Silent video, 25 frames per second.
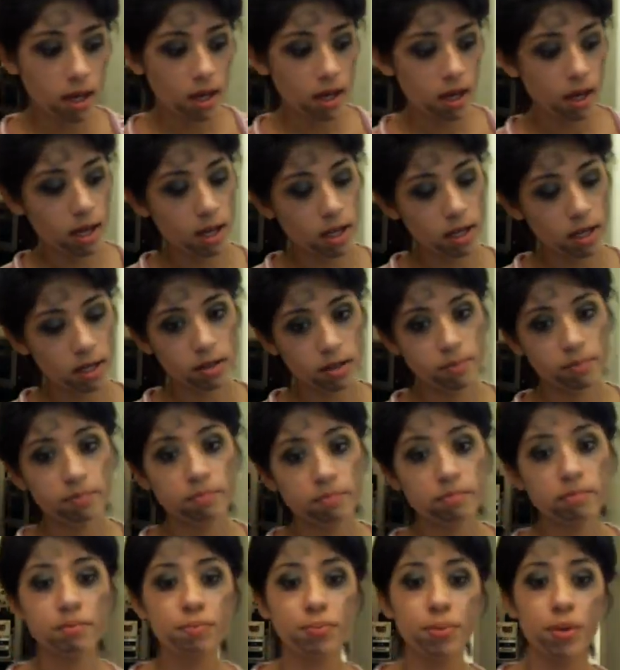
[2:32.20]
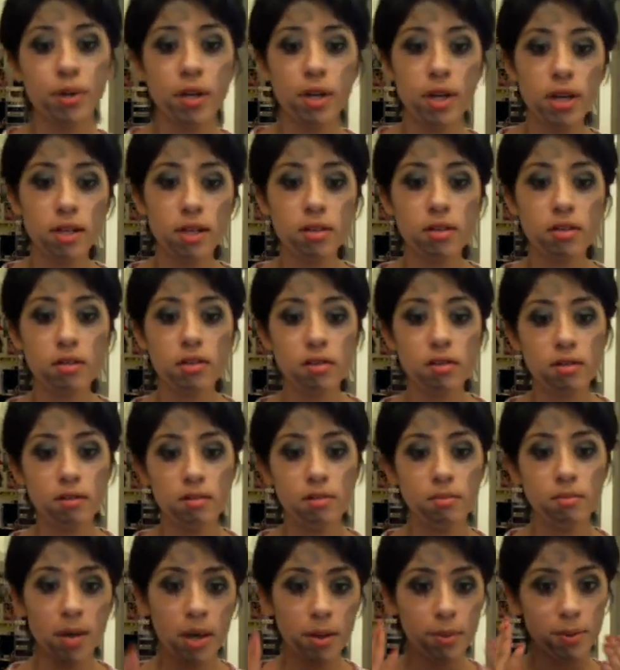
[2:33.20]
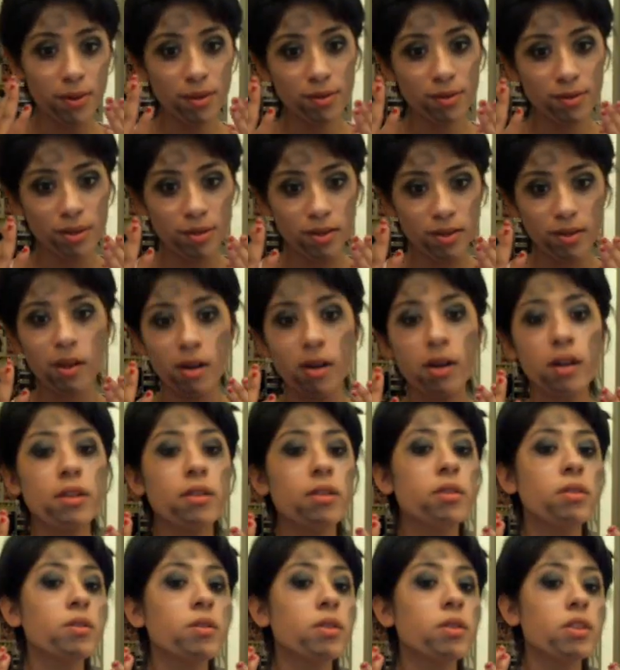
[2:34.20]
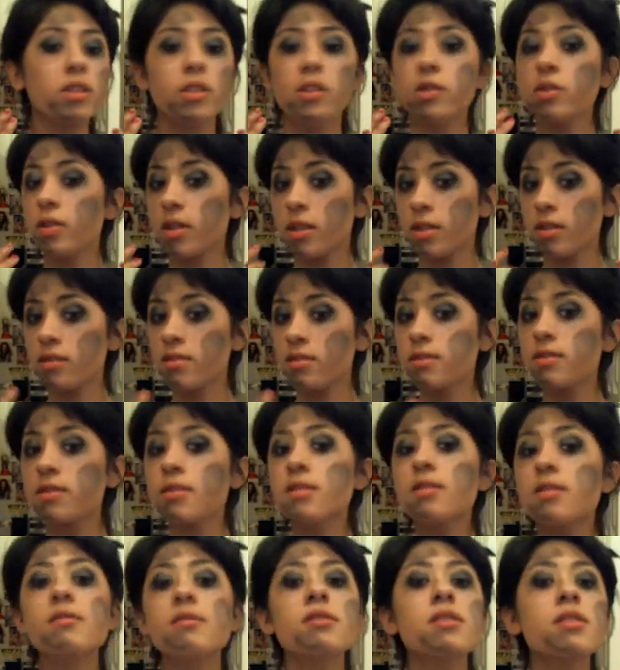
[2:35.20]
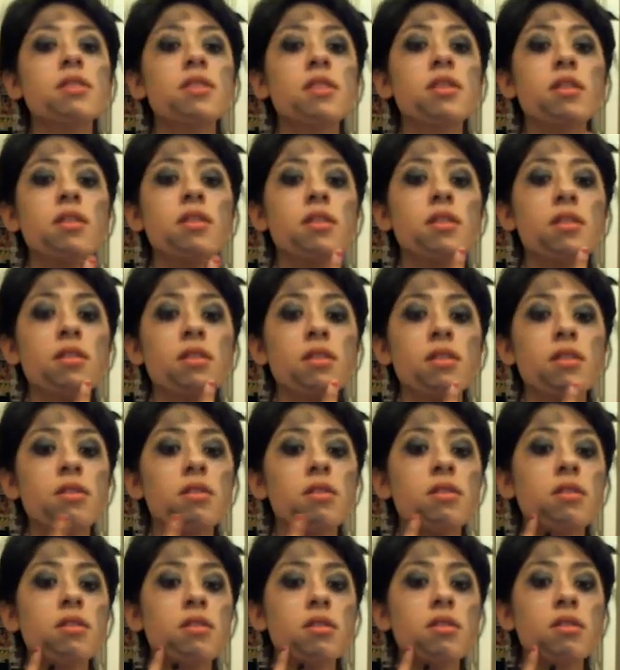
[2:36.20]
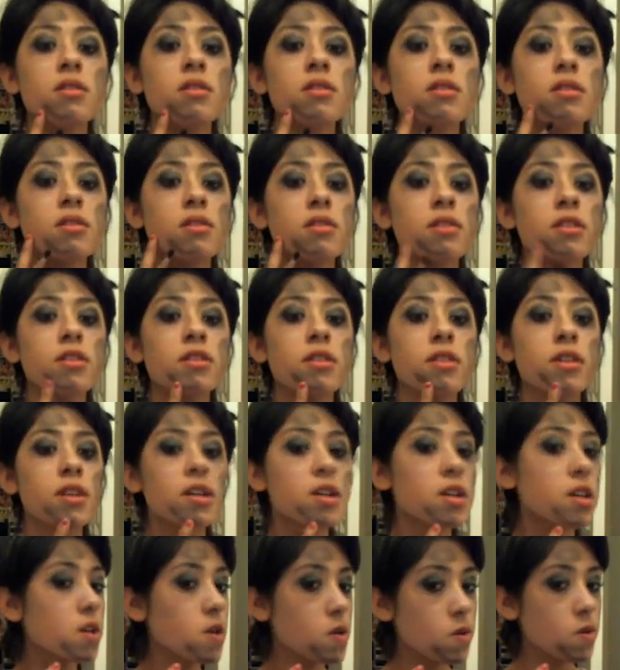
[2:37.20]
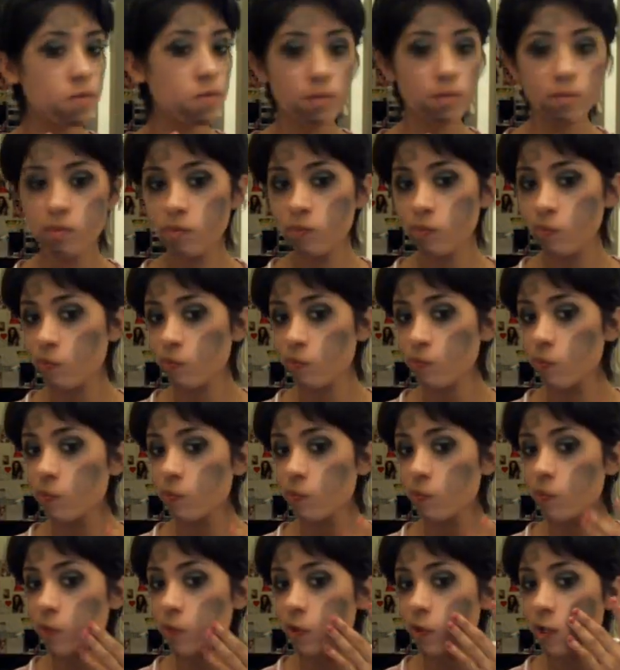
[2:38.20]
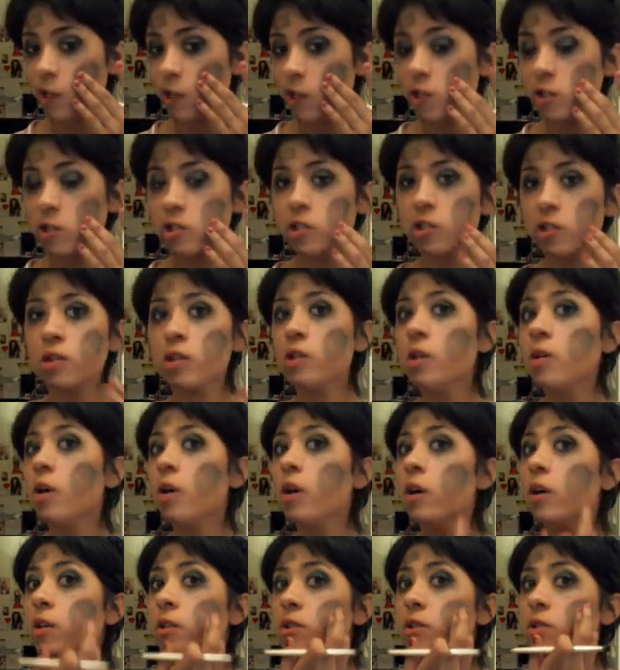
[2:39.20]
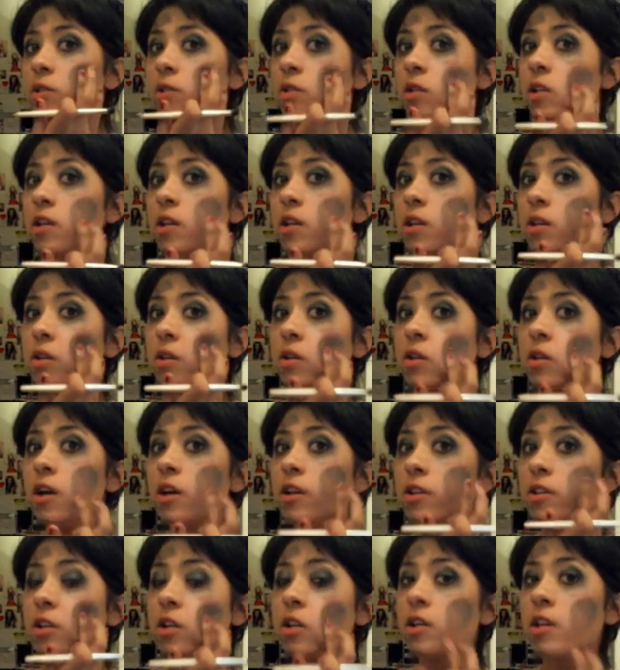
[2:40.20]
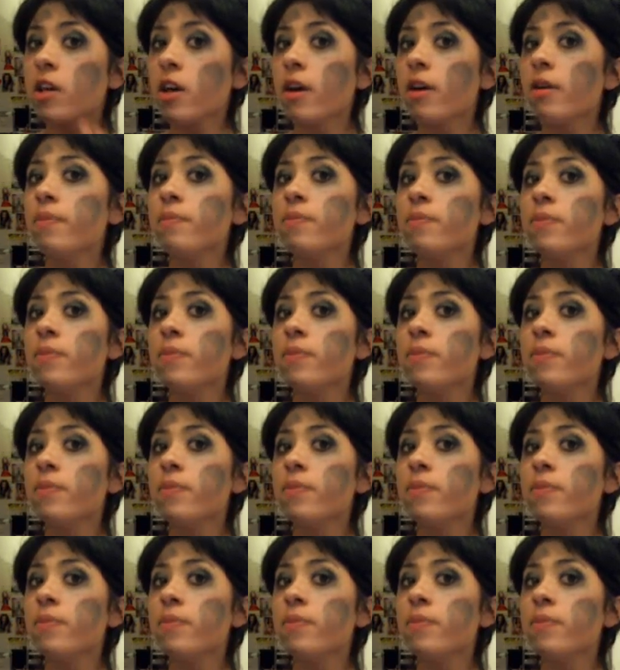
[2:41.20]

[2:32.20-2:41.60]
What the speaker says: had put my bruises on, which you can see right here, right there, right here. It's a little hard to see, not done yet,